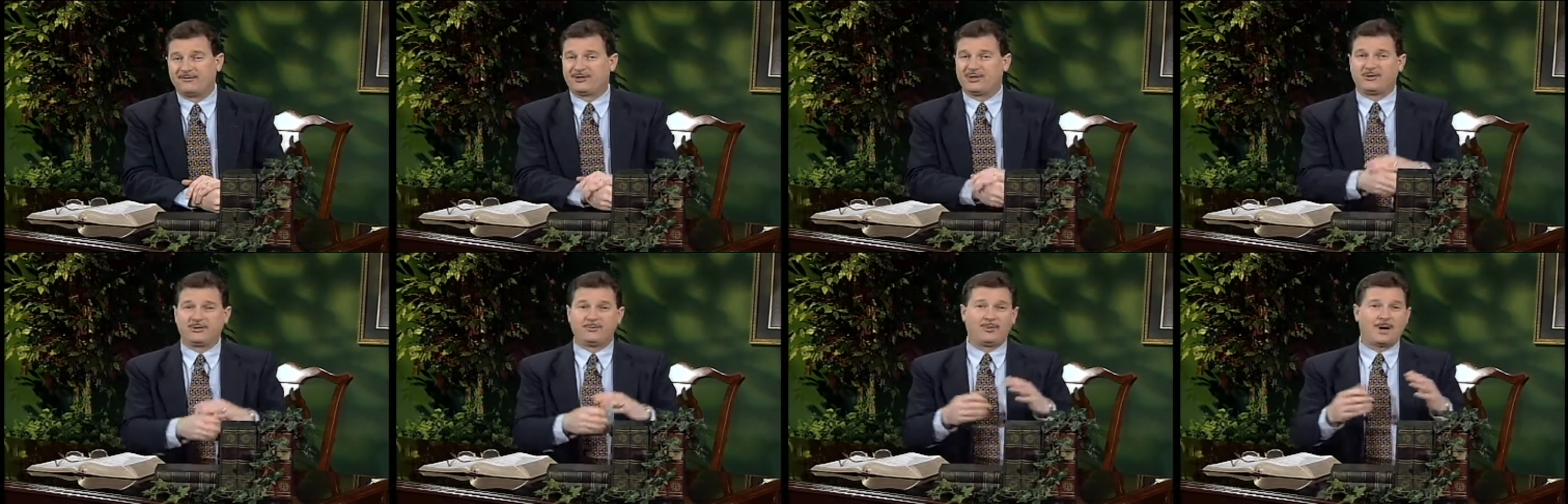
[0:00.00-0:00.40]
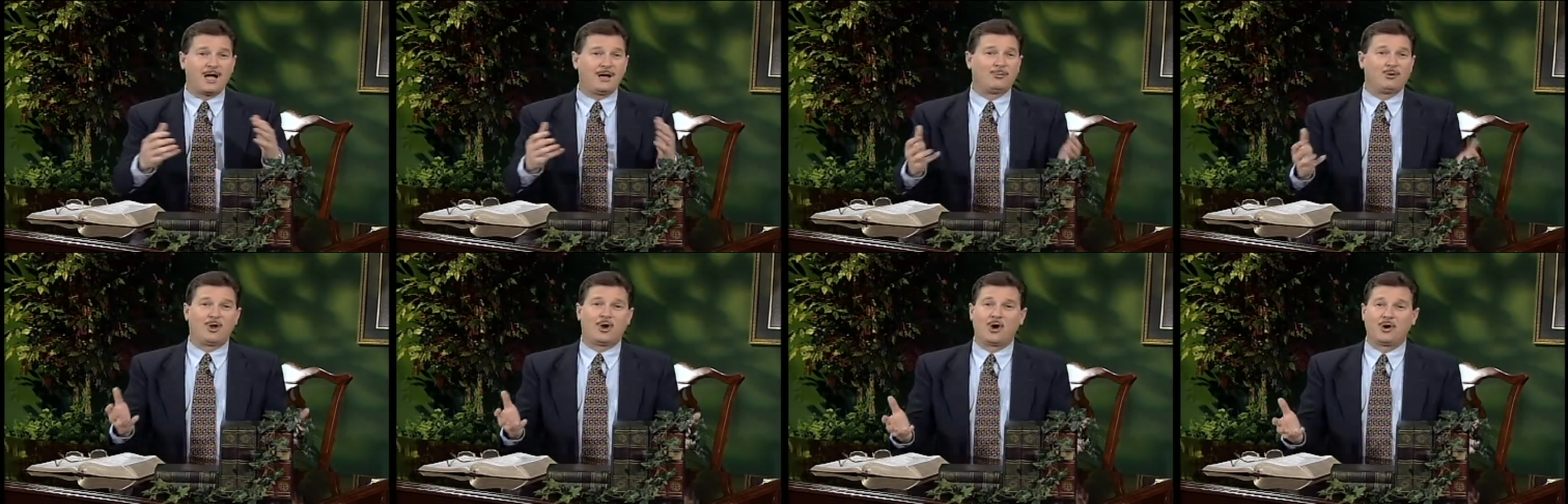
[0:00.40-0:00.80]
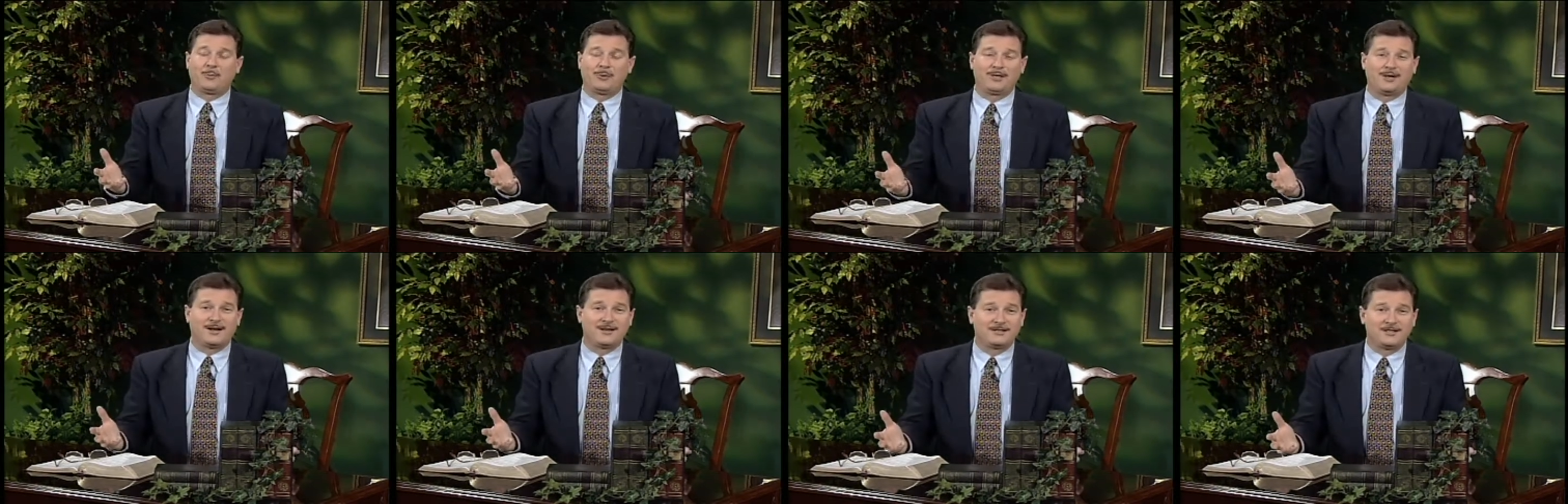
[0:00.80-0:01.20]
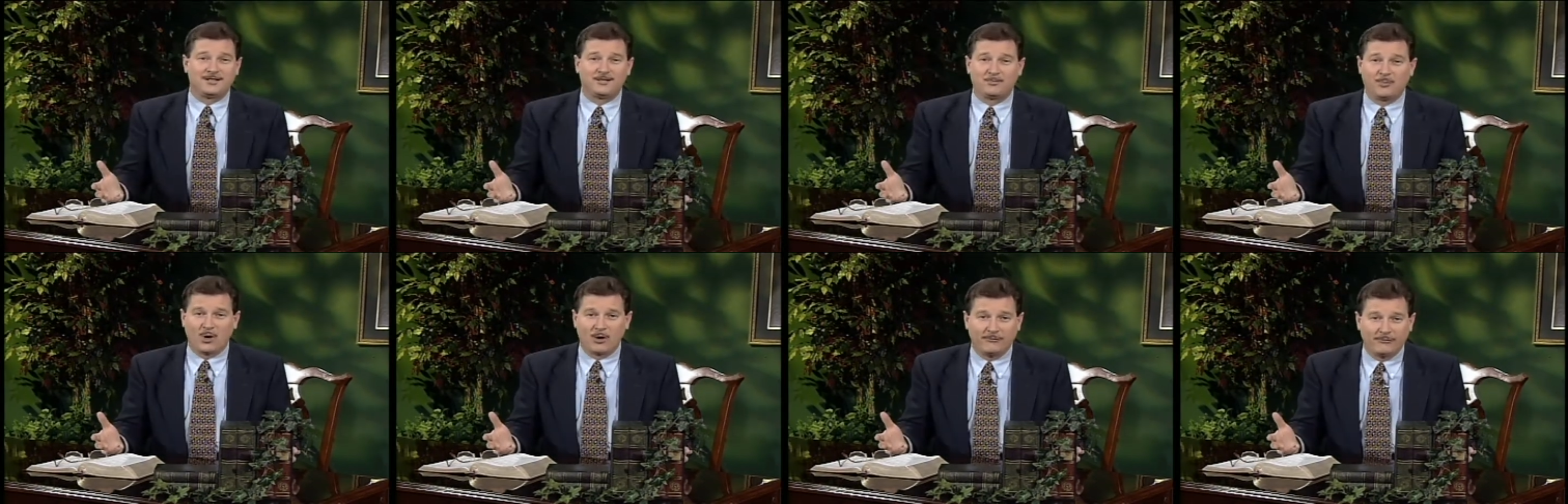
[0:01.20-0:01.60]
So the Bible harmonizes
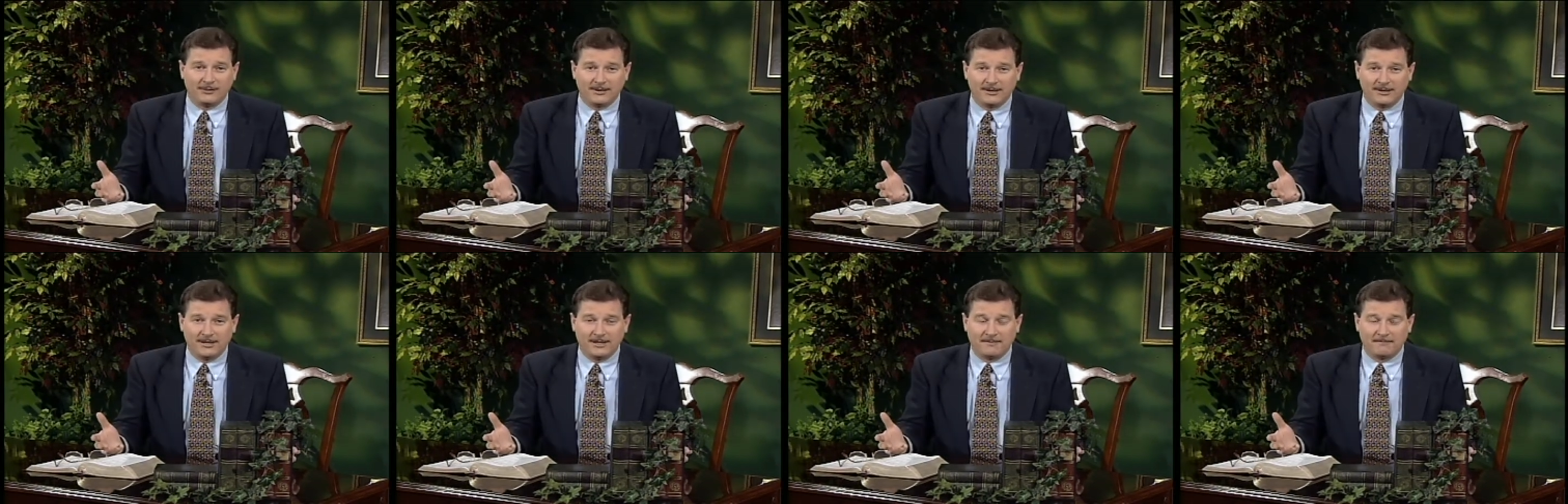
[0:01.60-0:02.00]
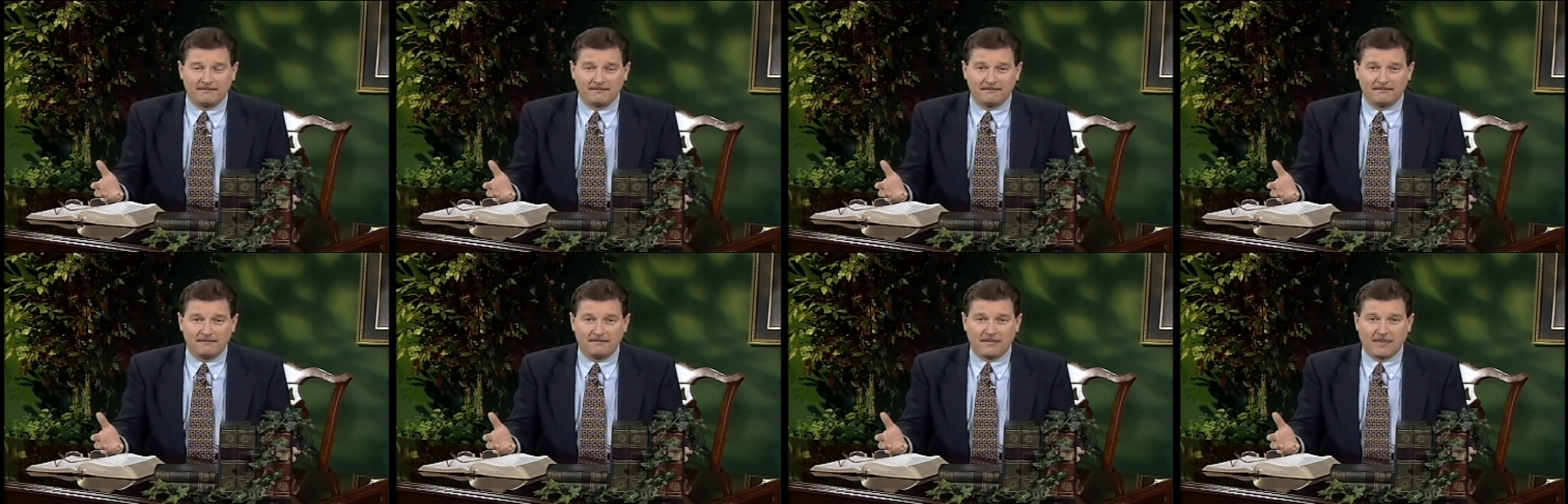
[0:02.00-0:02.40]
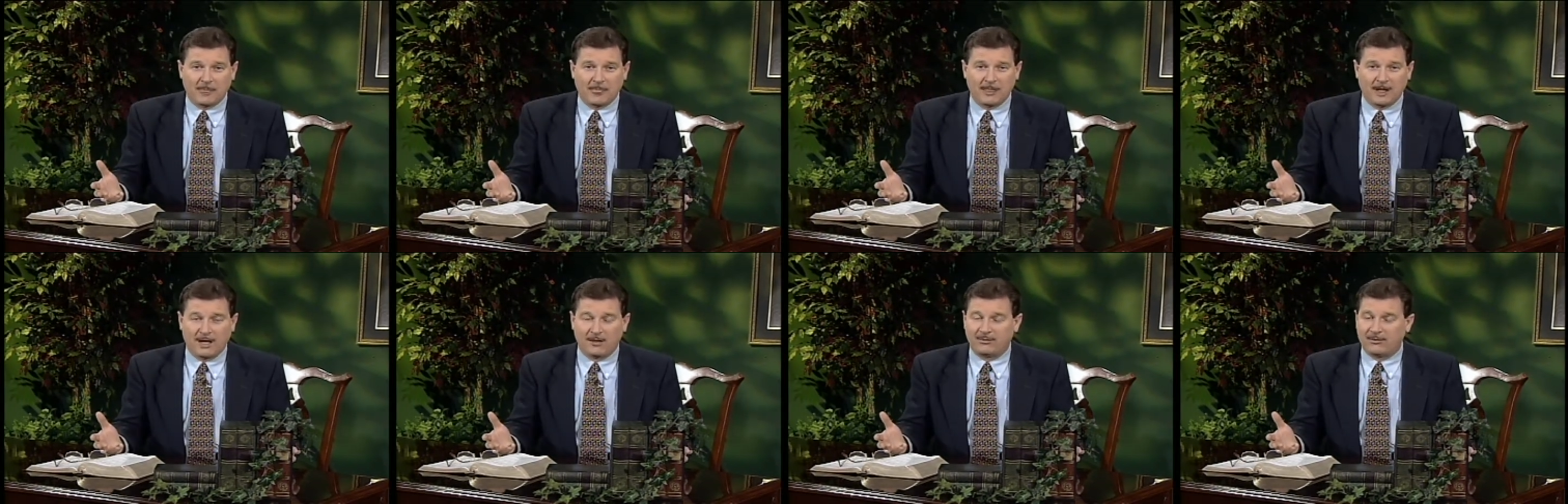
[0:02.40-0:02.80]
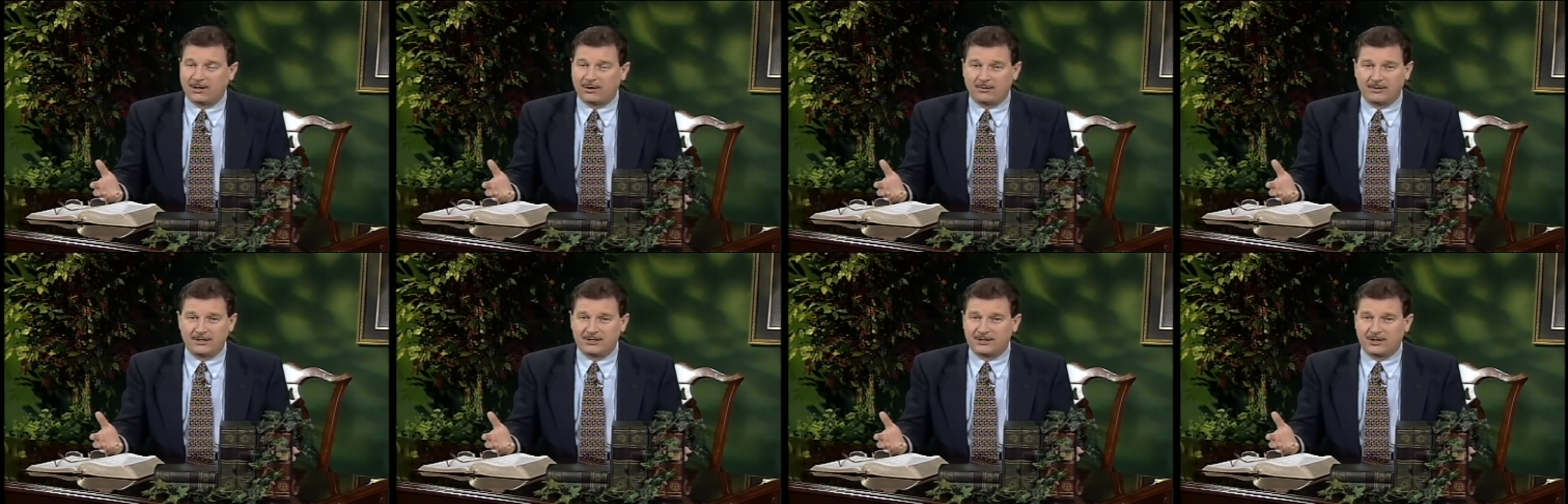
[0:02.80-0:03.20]
perfectly, and
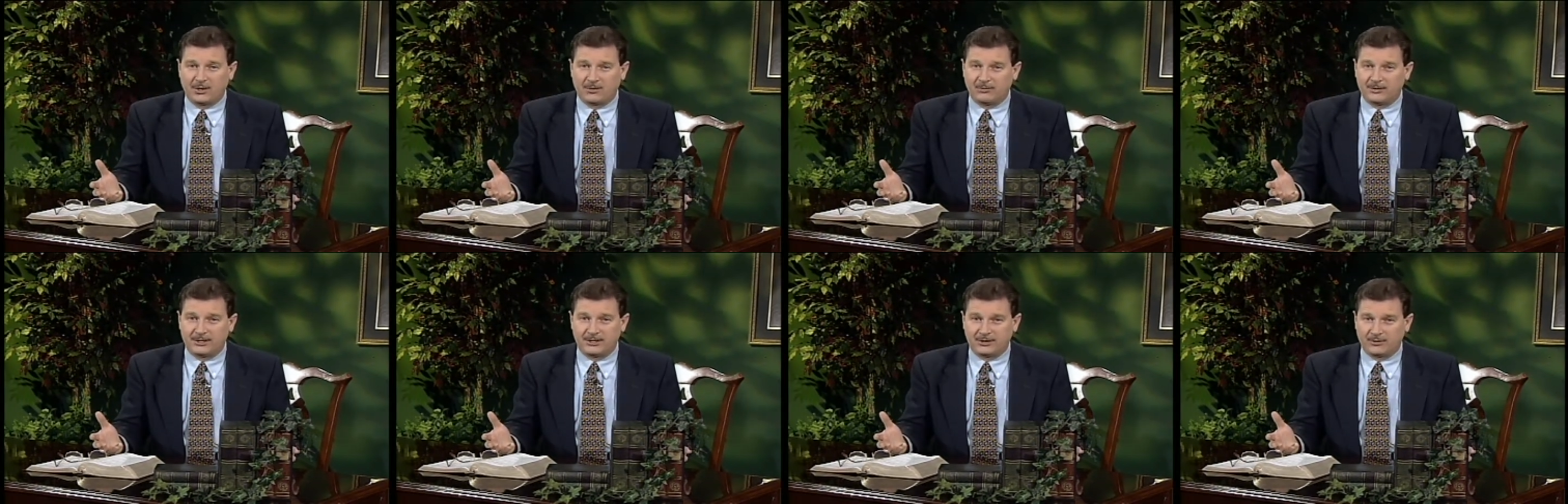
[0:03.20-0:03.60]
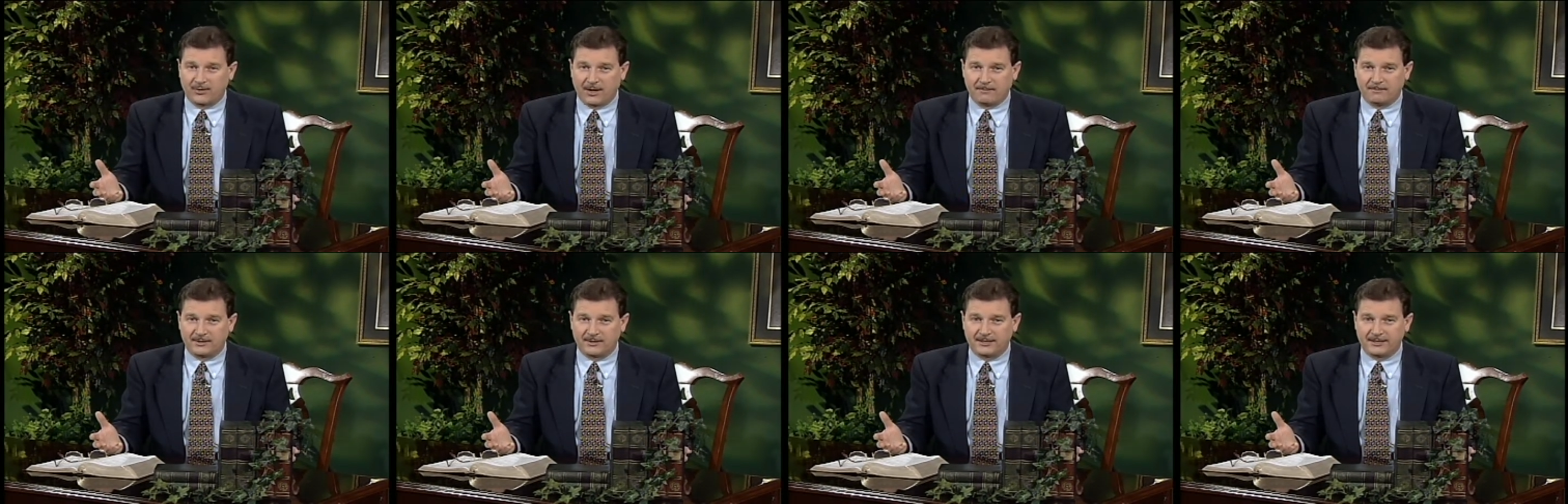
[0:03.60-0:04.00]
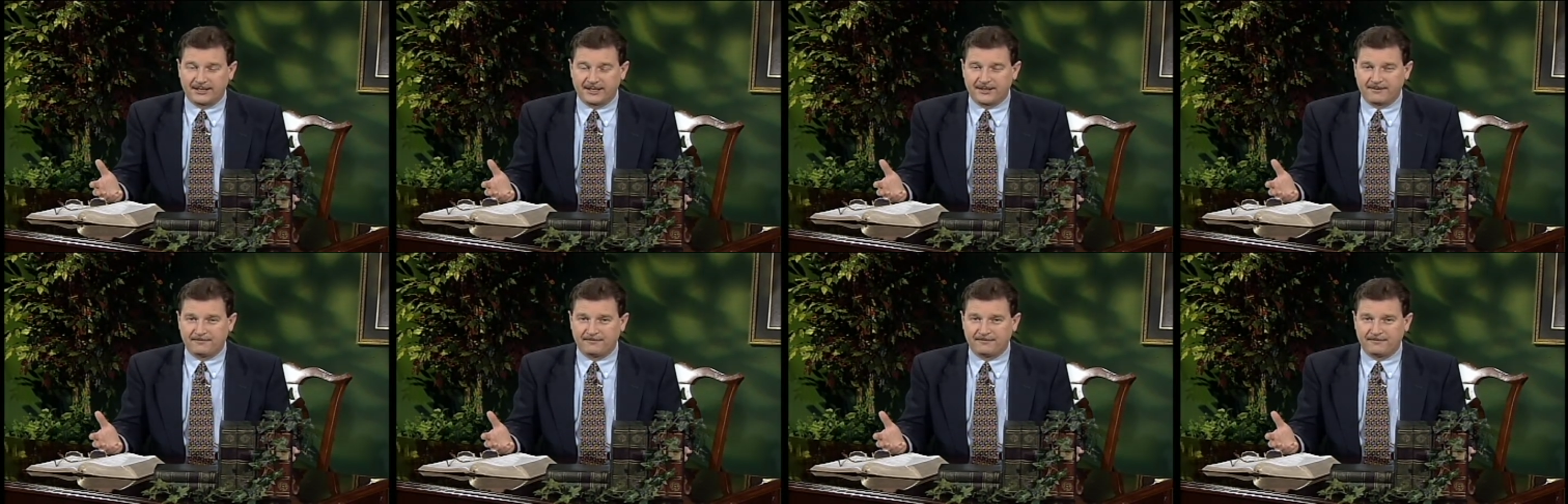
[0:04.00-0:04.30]
there is no discrepancy.